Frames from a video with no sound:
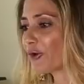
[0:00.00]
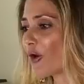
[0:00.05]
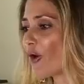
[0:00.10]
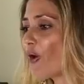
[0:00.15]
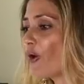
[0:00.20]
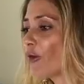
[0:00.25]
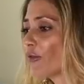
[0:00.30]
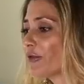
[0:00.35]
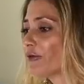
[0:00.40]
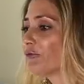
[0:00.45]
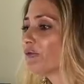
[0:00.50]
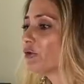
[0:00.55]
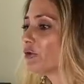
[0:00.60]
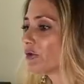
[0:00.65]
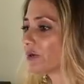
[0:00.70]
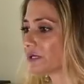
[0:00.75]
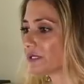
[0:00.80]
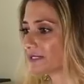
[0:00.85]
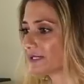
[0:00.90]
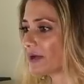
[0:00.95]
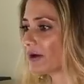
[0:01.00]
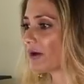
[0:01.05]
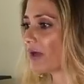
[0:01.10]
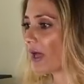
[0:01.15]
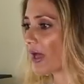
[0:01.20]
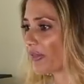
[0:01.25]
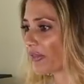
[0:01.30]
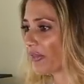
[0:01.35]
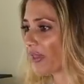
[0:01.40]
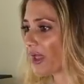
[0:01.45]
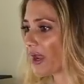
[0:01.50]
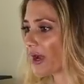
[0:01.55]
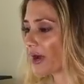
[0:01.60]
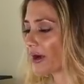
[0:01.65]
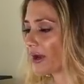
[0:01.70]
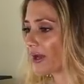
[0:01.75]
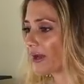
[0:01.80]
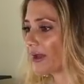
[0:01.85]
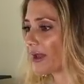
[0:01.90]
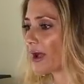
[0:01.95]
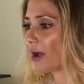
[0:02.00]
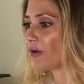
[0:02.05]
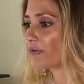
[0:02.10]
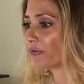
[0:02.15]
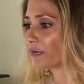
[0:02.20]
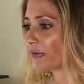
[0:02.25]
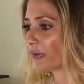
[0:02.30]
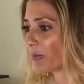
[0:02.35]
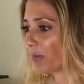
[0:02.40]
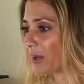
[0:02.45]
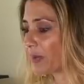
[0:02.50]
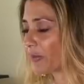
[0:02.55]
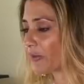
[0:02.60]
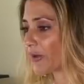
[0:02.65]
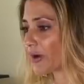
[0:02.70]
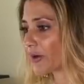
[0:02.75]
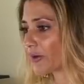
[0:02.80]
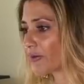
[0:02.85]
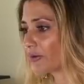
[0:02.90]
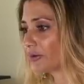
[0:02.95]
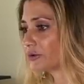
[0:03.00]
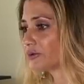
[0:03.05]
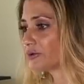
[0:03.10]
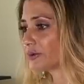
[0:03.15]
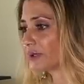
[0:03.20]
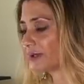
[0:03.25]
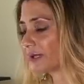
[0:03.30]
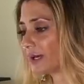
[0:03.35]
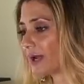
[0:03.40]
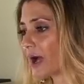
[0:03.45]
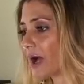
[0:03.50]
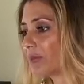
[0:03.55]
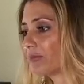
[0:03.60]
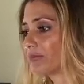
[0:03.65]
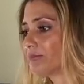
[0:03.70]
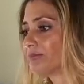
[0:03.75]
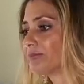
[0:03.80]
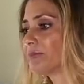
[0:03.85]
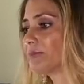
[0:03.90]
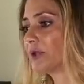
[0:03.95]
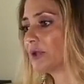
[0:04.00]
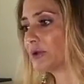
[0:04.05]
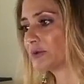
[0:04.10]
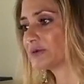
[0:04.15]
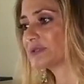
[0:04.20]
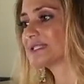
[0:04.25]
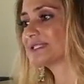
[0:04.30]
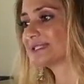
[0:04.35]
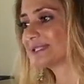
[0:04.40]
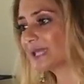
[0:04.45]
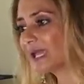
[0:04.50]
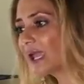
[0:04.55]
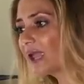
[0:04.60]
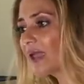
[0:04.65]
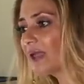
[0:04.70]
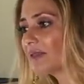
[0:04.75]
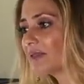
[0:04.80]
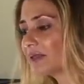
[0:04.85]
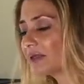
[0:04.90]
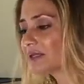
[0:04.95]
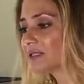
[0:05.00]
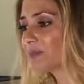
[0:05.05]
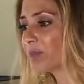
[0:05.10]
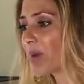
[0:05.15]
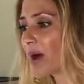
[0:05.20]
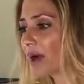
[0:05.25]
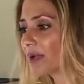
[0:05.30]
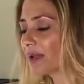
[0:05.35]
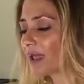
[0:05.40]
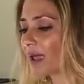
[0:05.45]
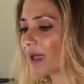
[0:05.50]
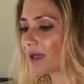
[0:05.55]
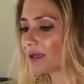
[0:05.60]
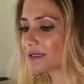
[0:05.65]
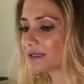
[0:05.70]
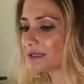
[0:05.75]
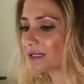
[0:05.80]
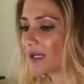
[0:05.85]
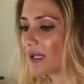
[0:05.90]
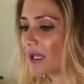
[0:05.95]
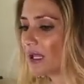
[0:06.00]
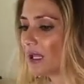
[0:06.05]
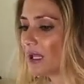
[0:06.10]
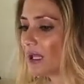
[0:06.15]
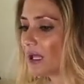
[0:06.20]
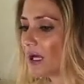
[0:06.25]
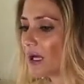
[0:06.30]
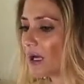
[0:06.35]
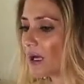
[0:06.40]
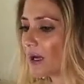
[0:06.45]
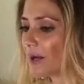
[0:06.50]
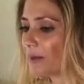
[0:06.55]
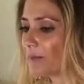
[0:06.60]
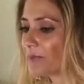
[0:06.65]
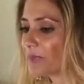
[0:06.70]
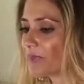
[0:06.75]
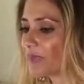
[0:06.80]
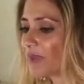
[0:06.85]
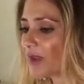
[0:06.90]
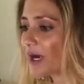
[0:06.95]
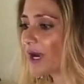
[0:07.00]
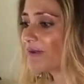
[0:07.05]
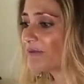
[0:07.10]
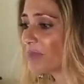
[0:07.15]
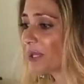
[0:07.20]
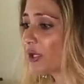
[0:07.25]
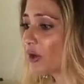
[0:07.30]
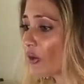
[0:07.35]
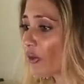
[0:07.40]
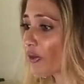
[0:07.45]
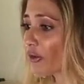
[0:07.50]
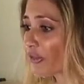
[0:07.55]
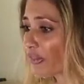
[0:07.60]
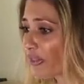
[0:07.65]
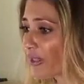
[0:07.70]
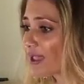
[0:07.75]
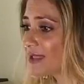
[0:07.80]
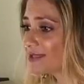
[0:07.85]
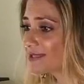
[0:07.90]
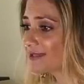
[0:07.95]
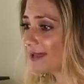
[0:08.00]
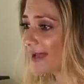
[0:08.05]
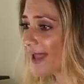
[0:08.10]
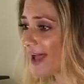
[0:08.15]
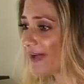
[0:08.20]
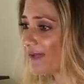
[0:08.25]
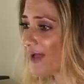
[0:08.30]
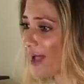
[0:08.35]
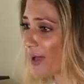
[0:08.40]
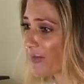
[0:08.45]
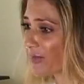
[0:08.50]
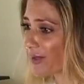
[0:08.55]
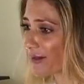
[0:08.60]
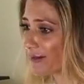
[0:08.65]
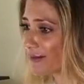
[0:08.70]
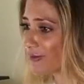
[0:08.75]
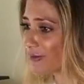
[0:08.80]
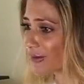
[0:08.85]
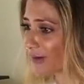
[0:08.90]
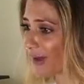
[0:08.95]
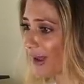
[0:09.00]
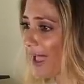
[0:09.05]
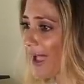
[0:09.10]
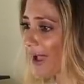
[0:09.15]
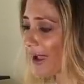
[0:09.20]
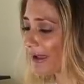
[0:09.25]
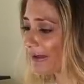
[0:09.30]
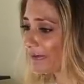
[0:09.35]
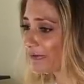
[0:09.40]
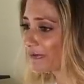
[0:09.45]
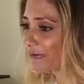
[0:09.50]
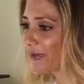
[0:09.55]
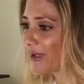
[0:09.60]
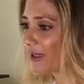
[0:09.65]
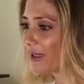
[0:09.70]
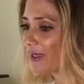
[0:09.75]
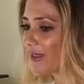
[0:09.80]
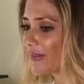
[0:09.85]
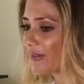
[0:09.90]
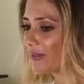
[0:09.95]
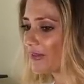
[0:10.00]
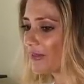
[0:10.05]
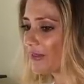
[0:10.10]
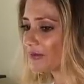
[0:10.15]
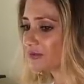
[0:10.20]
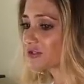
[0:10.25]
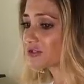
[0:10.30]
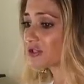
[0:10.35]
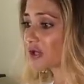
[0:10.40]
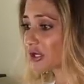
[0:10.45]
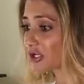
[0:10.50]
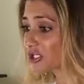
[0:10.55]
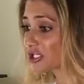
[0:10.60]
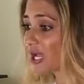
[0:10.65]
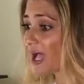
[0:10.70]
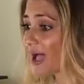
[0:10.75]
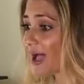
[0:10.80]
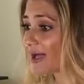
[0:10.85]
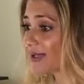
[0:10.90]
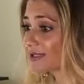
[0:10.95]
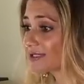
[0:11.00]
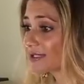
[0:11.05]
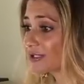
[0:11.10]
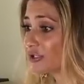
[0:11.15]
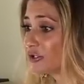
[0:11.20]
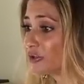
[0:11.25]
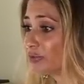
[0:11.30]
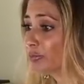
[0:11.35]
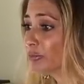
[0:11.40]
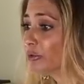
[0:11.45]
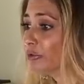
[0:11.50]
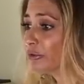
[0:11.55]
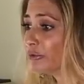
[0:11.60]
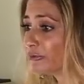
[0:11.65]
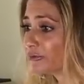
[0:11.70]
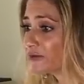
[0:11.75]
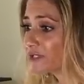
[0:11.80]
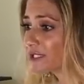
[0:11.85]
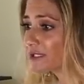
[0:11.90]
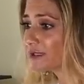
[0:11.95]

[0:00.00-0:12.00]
for all the viewers out, out there and now for the people that are going to end up you know seeing this podcast um, there have been other things that have happened in your life such as you move